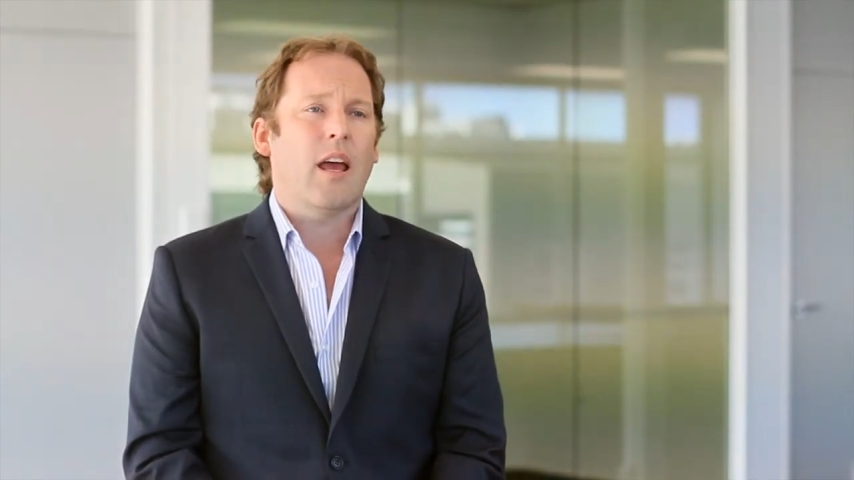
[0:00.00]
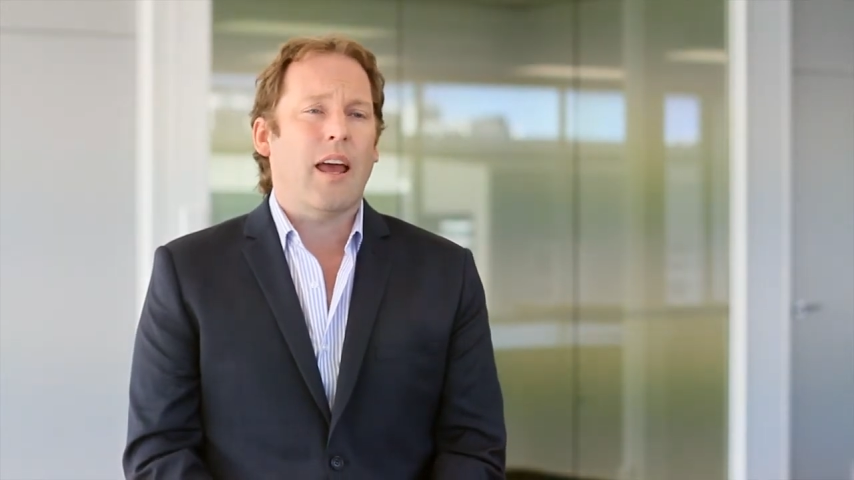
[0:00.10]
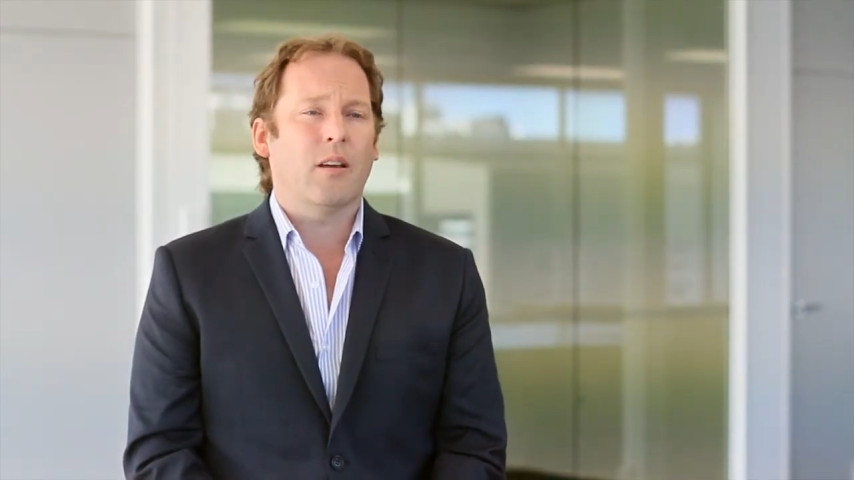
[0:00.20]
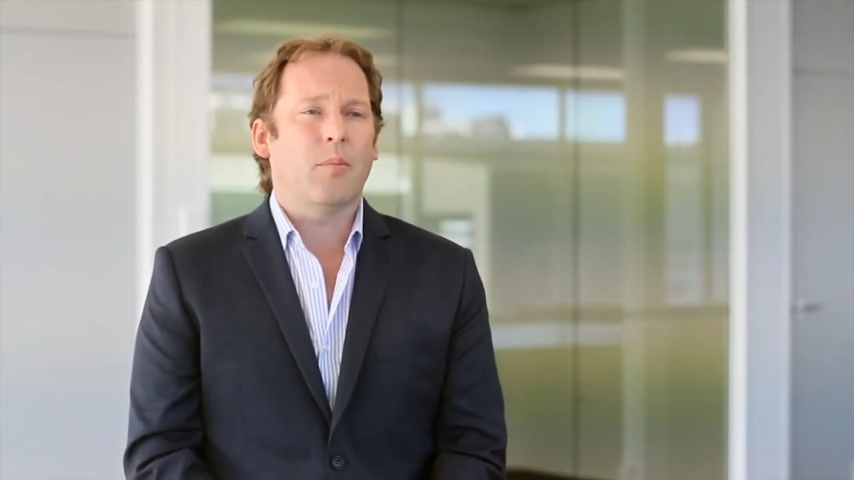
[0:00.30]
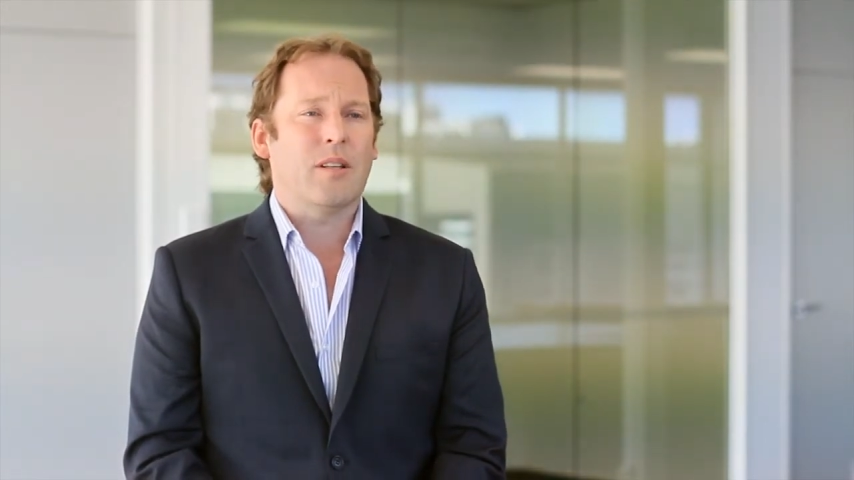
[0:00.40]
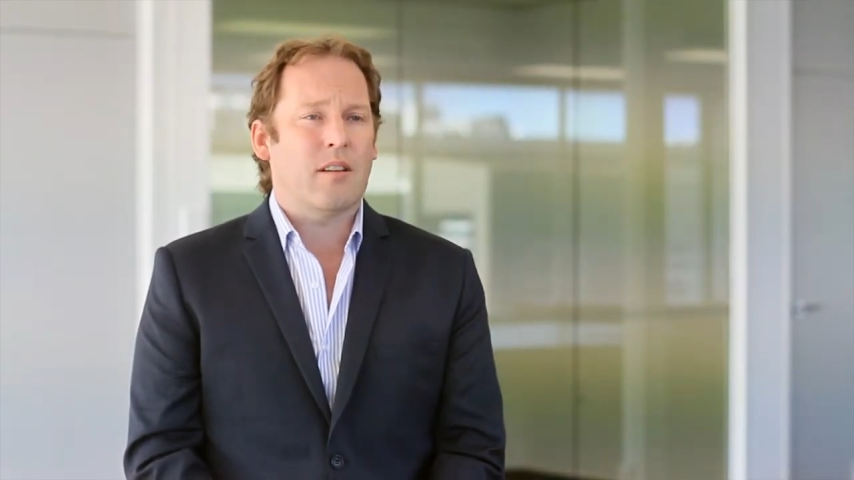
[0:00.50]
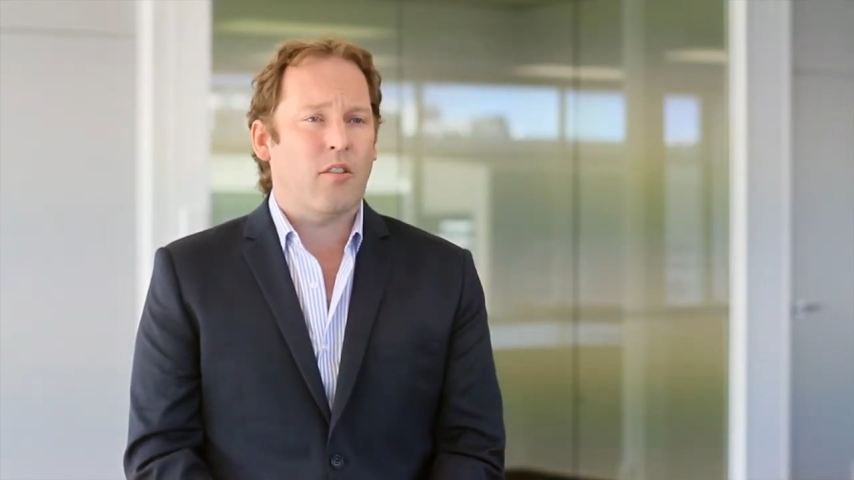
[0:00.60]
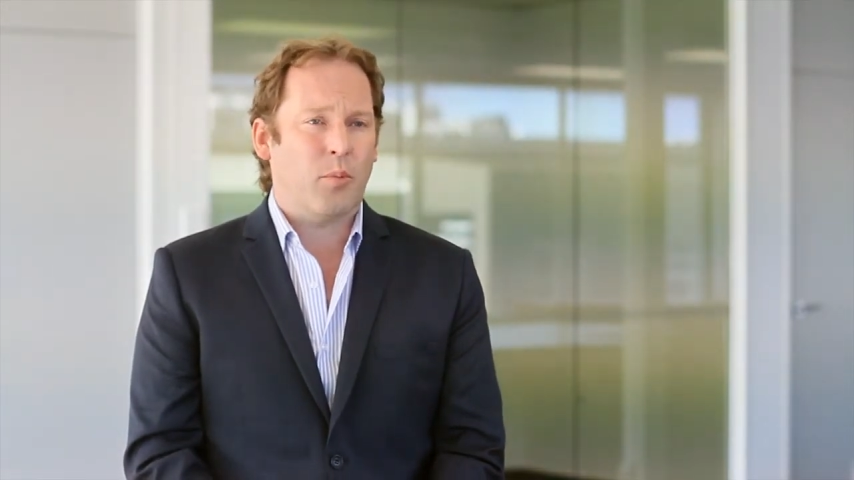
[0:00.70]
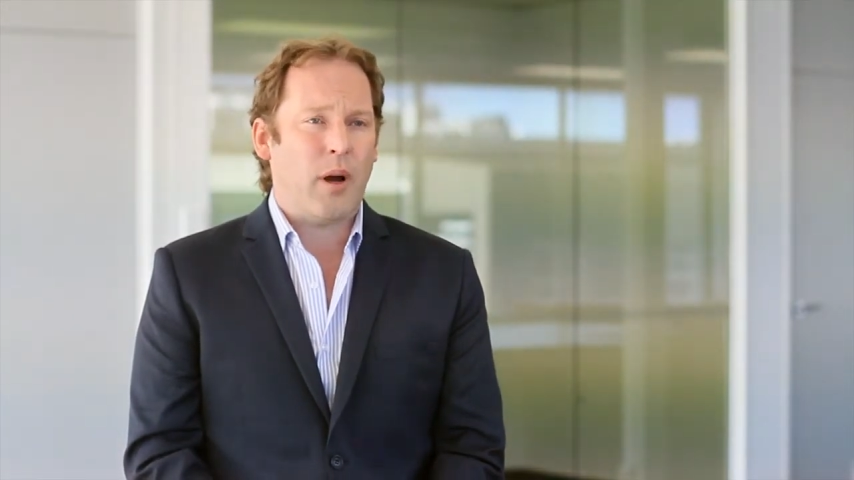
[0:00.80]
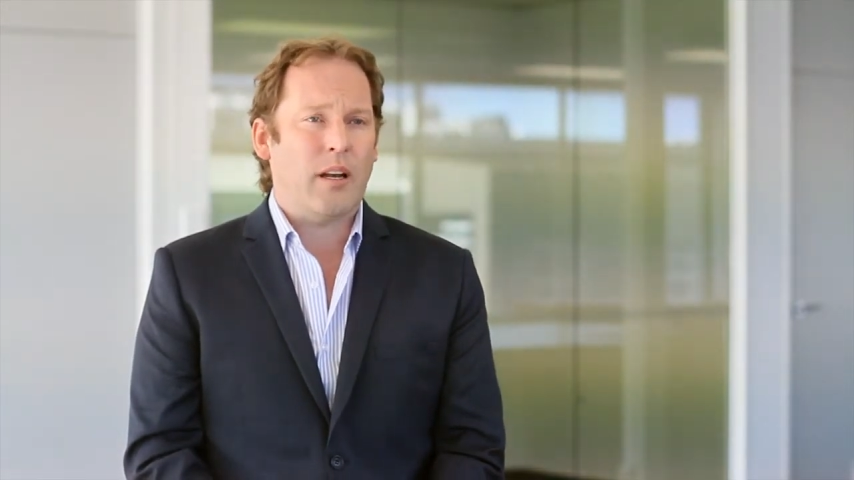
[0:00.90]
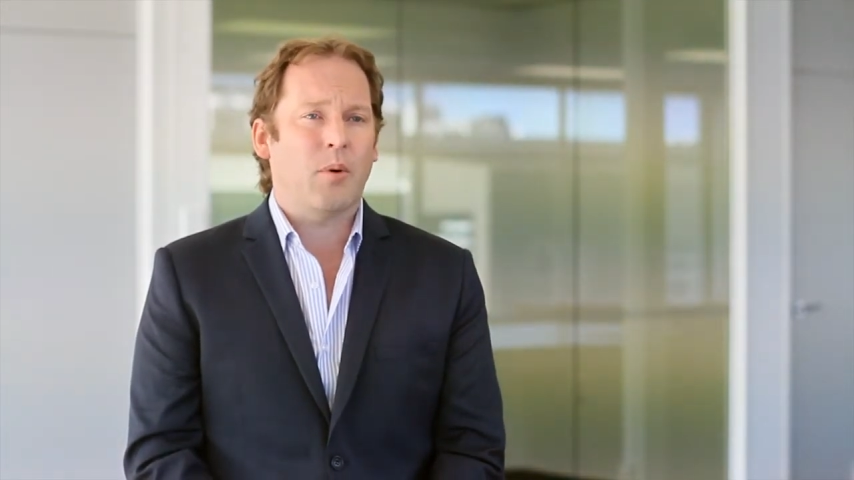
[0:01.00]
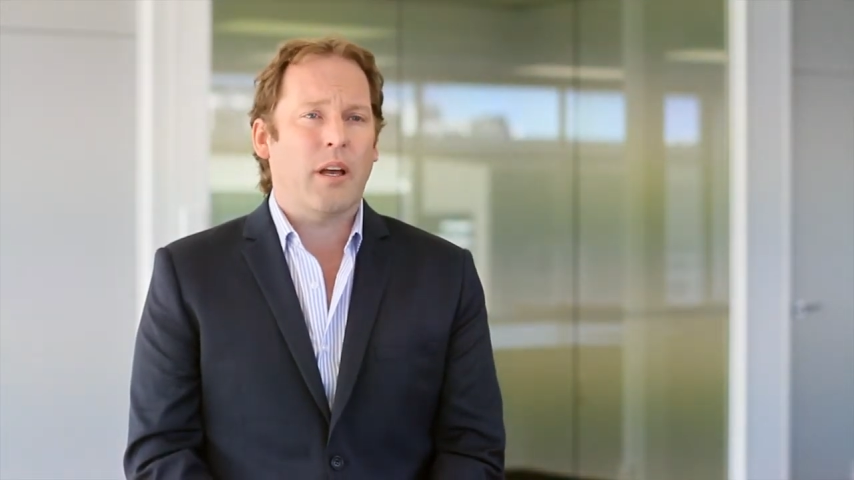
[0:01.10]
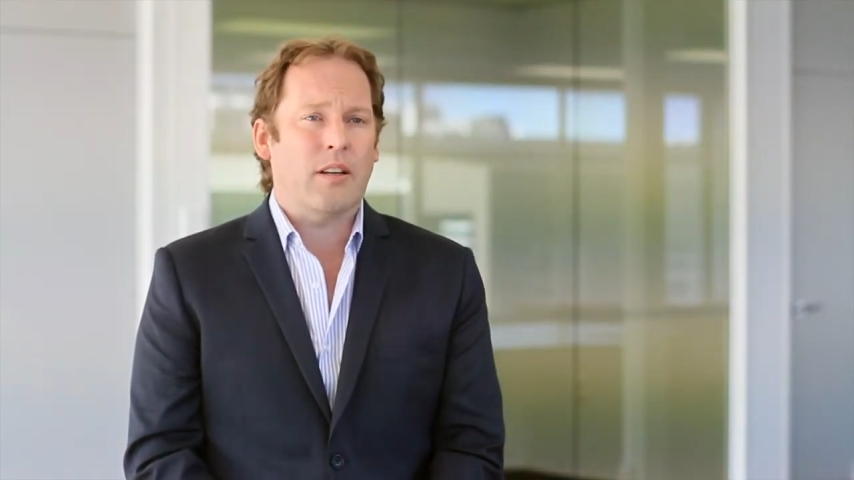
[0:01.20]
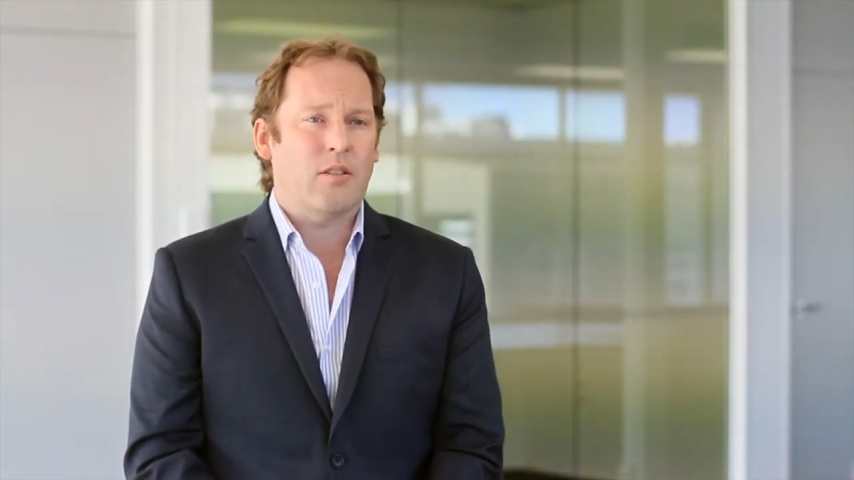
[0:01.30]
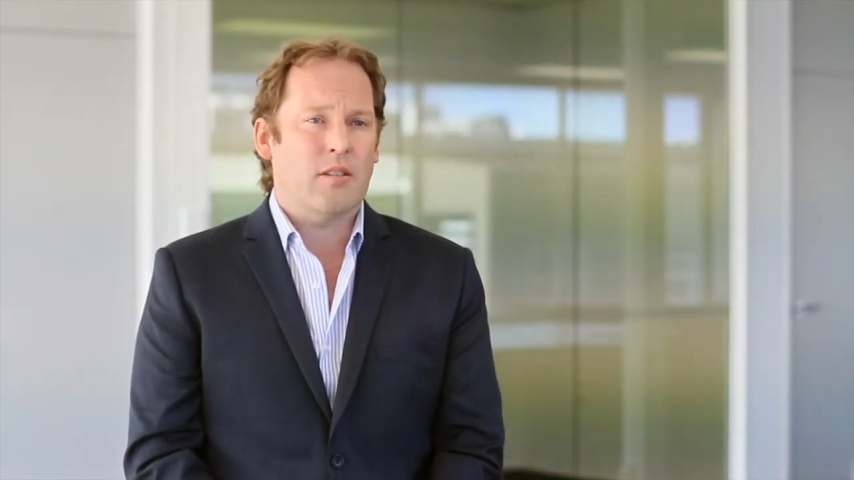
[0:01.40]
and can be self-branded by
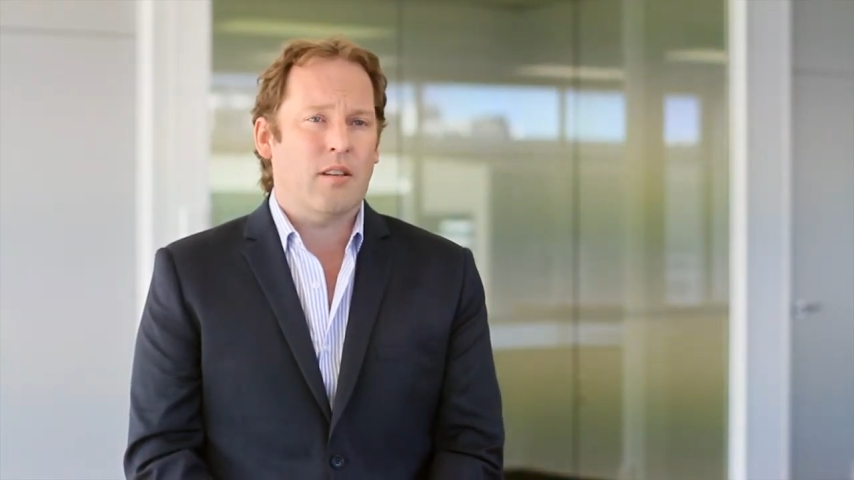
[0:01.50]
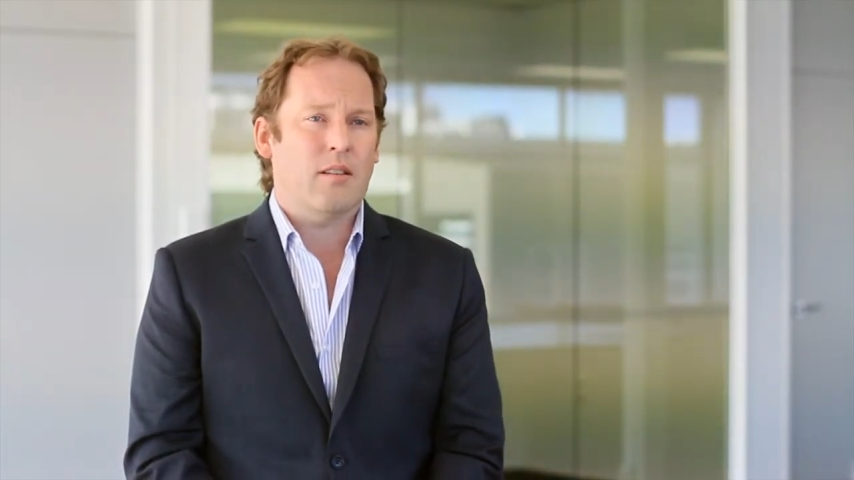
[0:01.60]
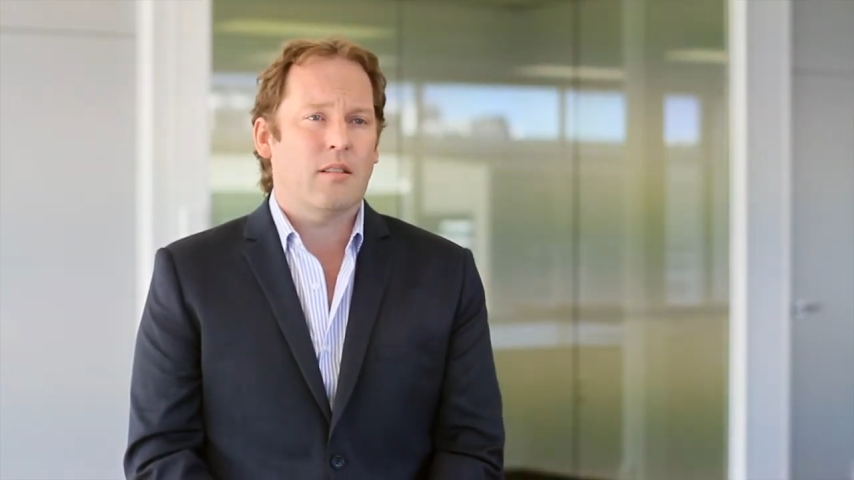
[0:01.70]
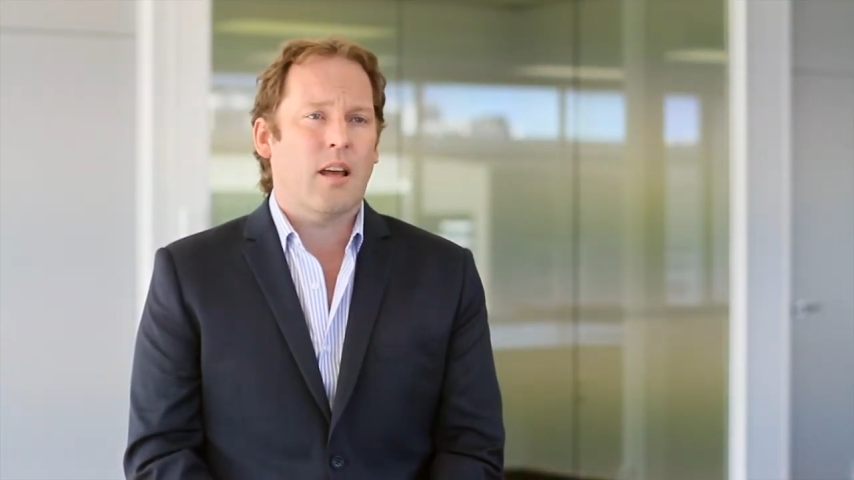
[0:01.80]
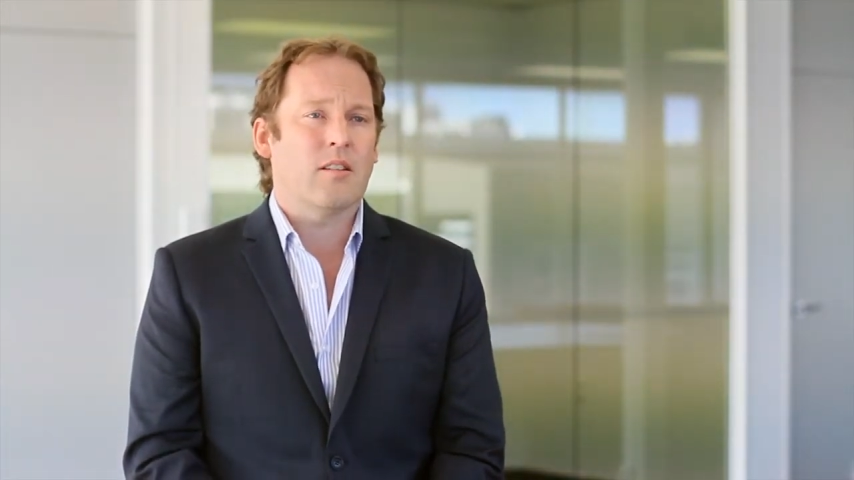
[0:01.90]
agencies